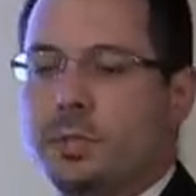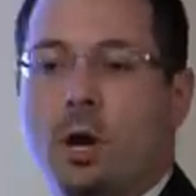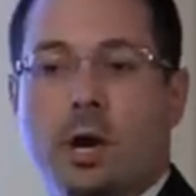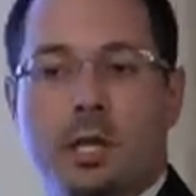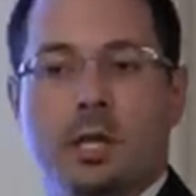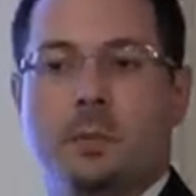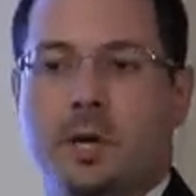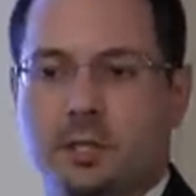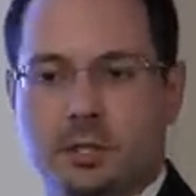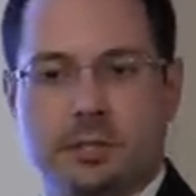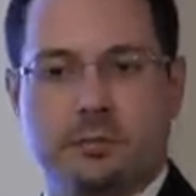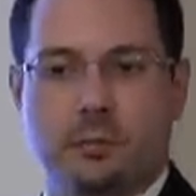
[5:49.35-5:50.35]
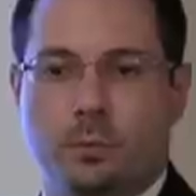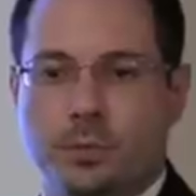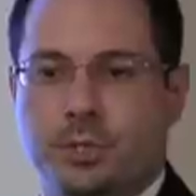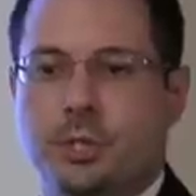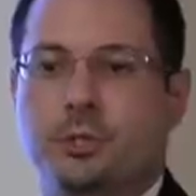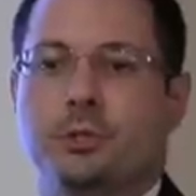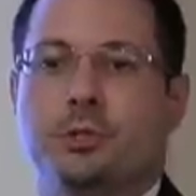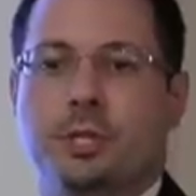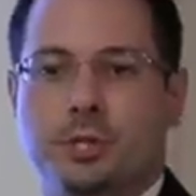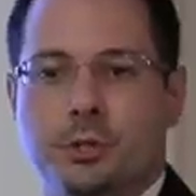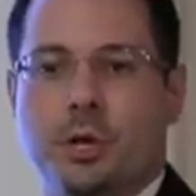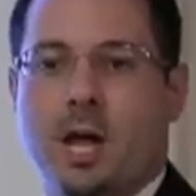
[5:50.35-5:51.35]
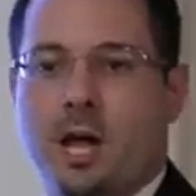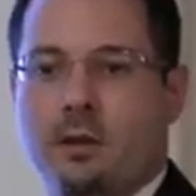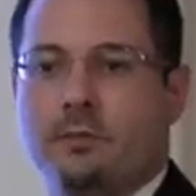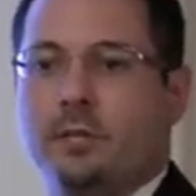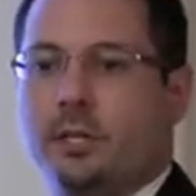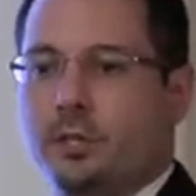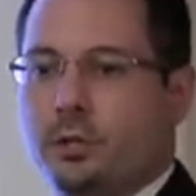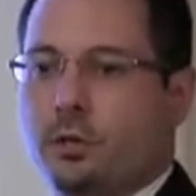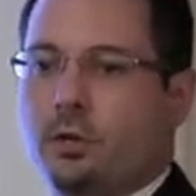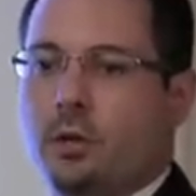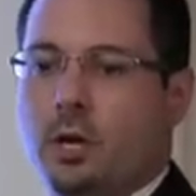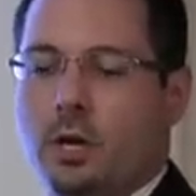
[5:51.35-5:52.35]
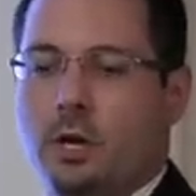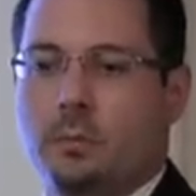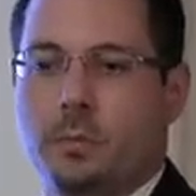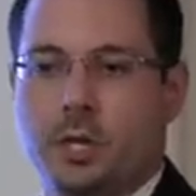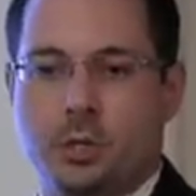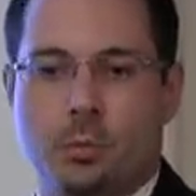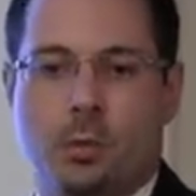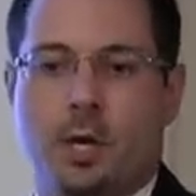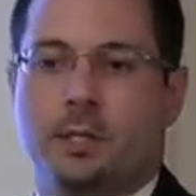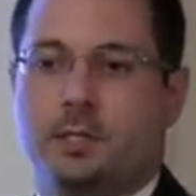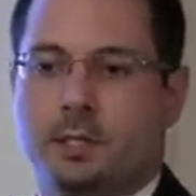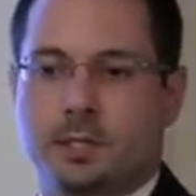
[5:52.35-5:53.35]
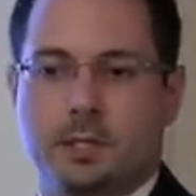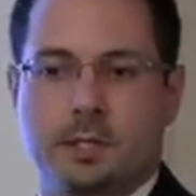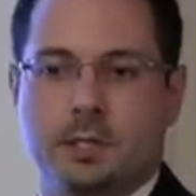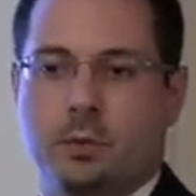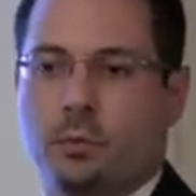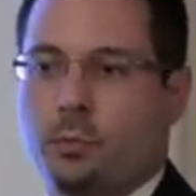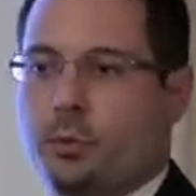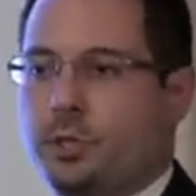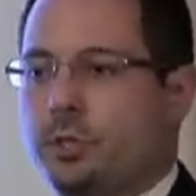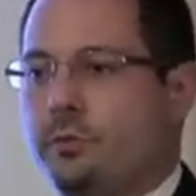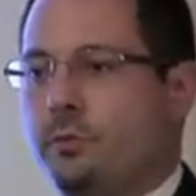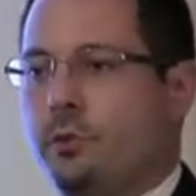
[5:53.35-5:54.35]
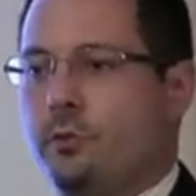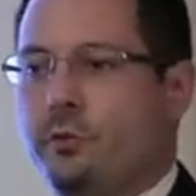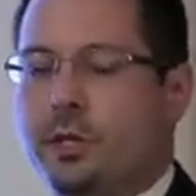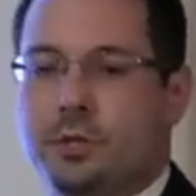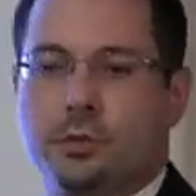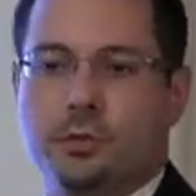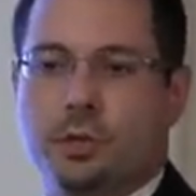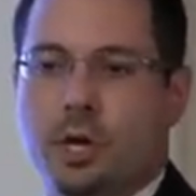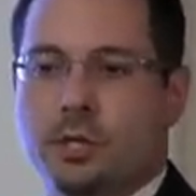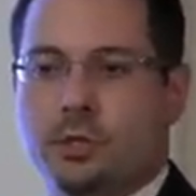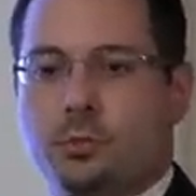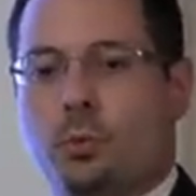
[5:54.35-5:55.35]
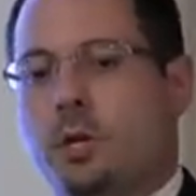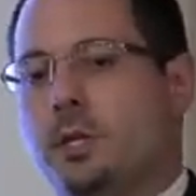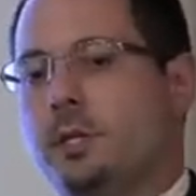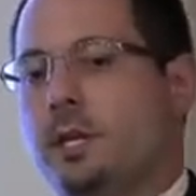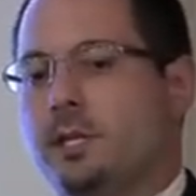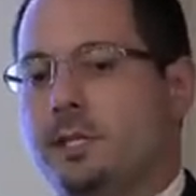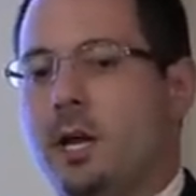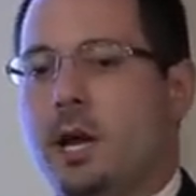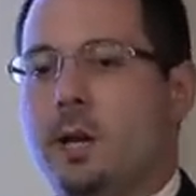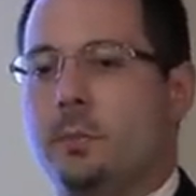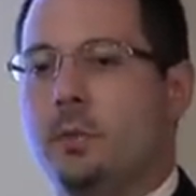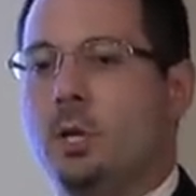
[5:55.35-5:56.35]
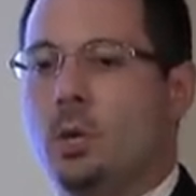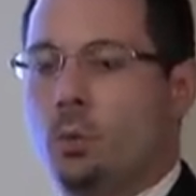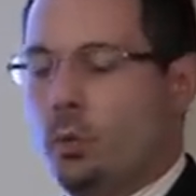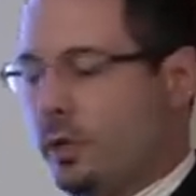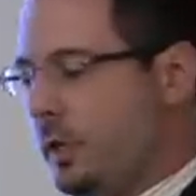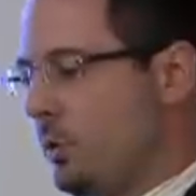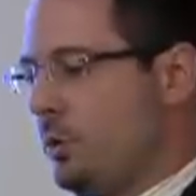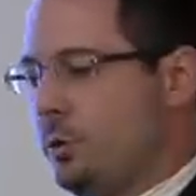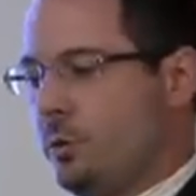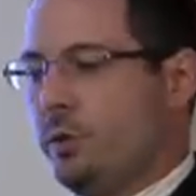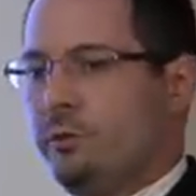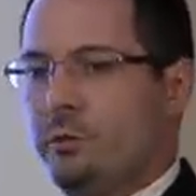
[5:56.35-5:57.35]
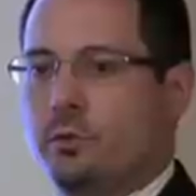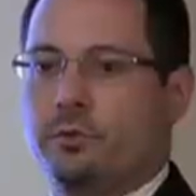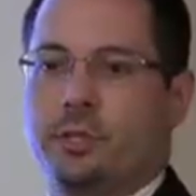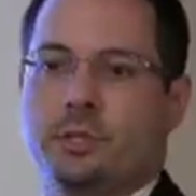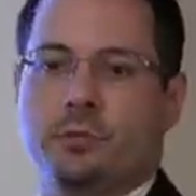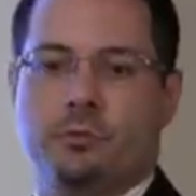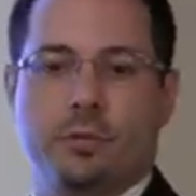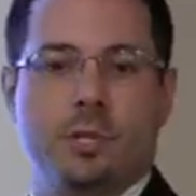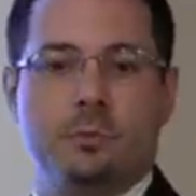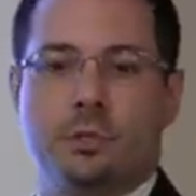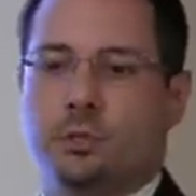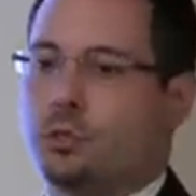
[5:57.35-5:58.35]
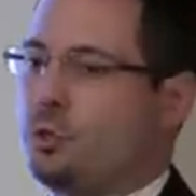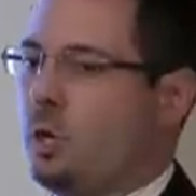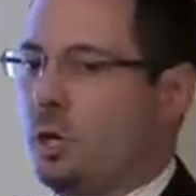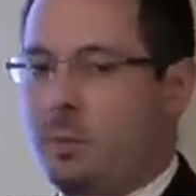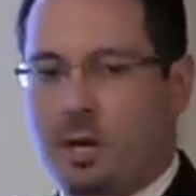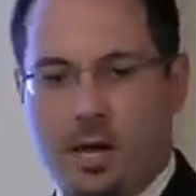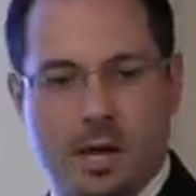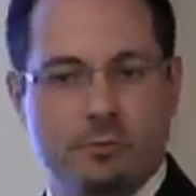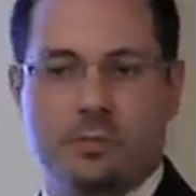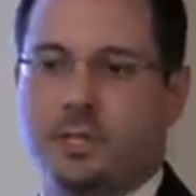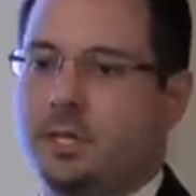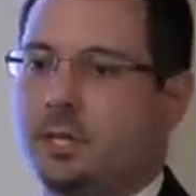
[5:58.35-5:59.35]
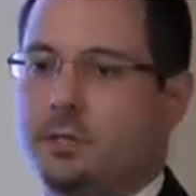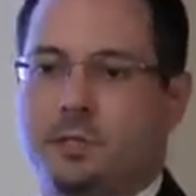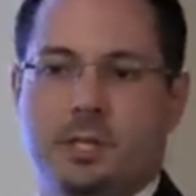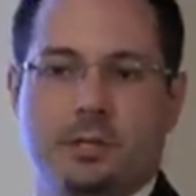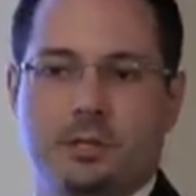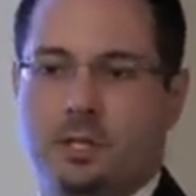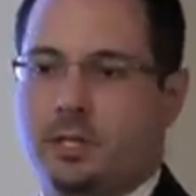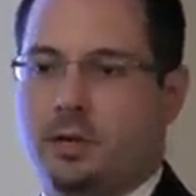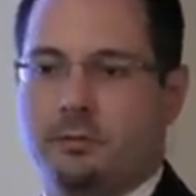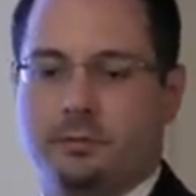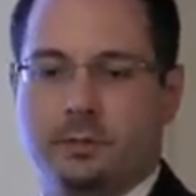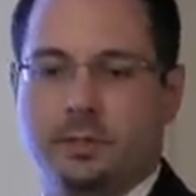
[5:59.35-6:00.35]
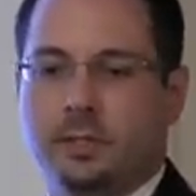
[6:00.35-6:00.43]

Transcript: talking about the different procedures that you have in your practice. As I said, when we did the photofacials, I just wanted that time where they were doing the photofacial for them just to talk about everything else they could think of.